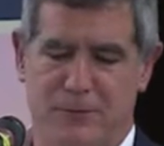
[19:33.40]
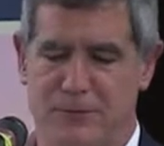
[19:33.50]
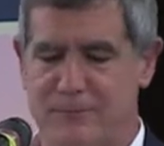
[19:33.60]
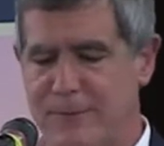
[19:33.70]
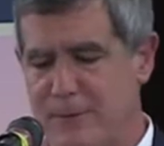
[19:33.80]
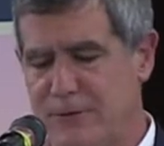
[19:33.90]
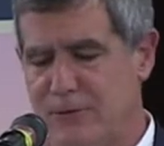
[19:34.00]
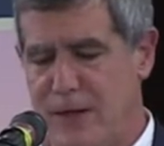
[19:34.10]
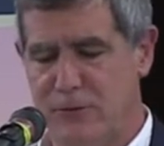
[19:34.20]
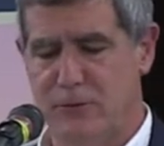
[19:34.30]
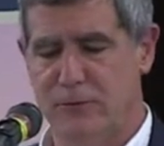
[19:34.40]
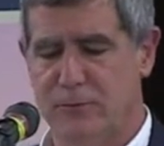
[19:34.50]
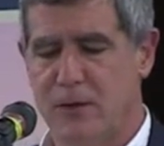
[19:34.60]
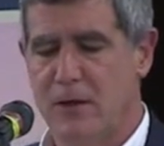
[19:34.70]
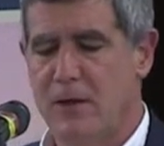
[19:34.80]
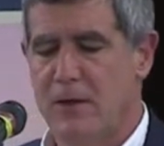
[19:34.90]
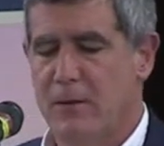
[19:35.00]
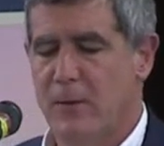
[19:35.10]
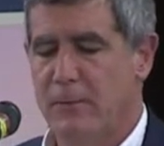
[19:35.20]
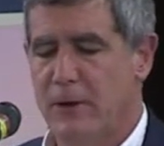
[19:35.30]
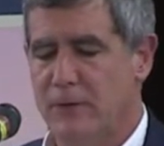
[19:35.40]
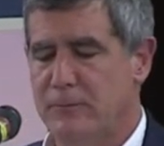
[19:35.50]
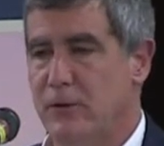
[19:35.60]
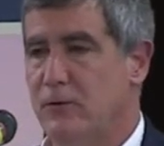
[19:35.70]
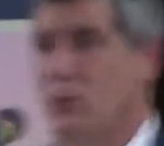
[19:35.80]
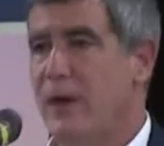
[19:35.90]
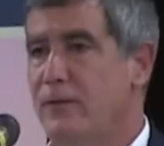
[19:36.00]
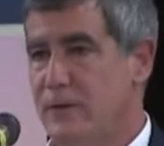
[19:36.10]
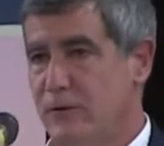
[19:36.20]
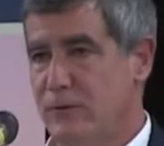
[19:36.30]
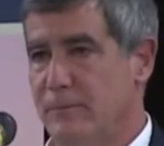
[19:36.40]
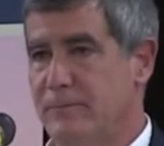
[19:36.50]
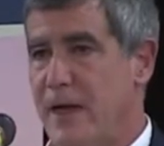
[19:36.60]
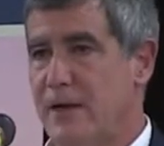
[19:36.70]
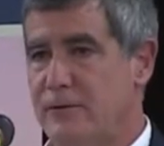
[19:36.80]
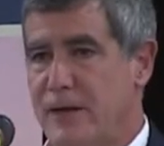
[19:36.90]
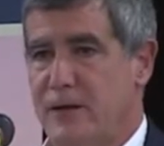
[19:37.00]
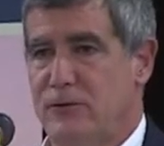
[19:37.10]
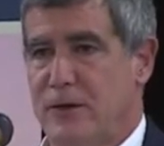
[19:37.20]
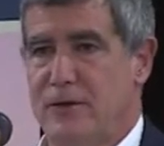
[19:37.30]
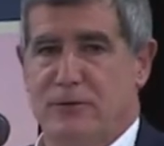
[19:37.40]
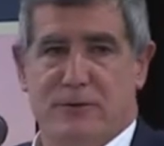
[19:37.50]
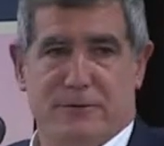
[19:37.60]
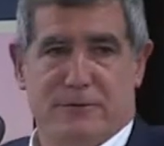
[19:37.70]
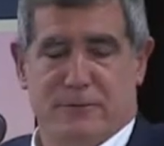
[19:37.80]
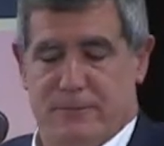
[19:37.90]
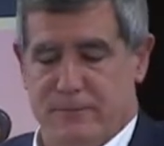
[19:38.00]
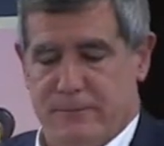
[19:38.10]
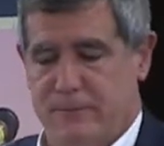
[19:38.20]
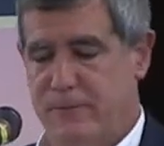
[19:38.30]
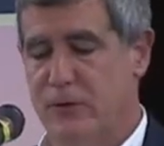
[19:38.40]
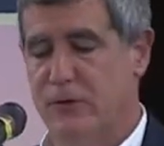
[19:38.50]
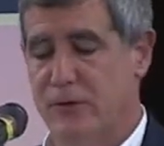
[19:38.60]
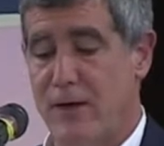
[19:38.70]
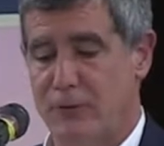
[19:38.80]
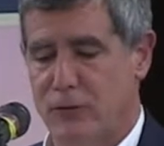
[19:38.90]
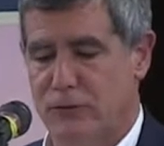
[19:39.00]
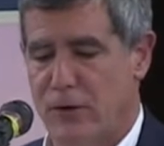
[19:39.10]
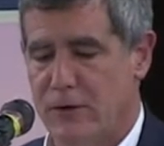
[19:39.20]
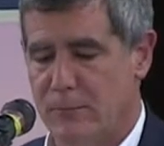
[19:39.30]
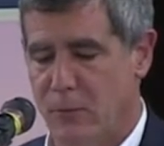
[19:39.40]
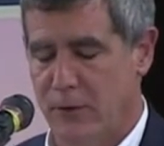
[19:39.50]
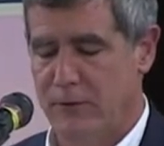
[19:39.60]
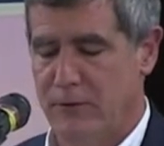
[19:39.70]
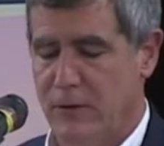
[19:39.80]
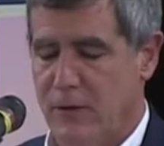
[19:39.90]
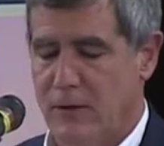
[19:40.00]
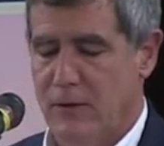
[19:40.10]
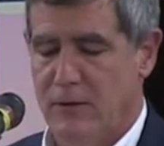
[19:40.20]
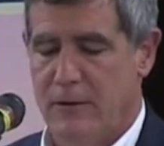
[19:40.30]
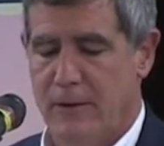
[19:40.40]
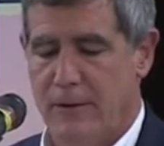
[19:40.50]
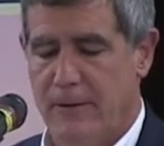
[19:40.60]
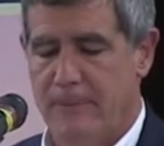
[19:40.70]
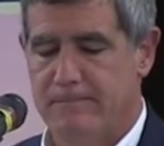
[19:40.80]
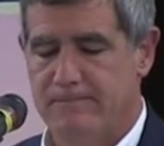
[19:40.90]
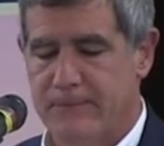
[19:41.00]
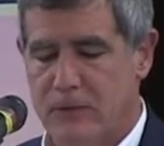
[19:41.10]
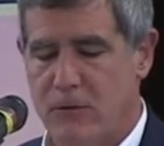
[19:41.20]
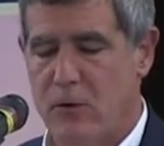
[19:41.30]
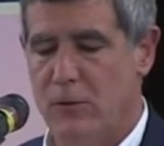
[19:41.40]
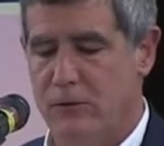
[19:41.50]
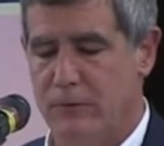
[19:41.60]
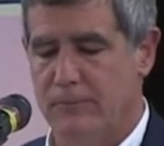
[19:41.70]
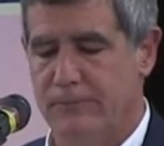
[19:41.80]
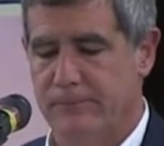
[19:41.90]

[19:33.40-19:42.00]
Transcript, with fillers: it's, maybe it's naturalism. Right? But, it, but new atheism takes as its philosophical starting point um, Darwinism.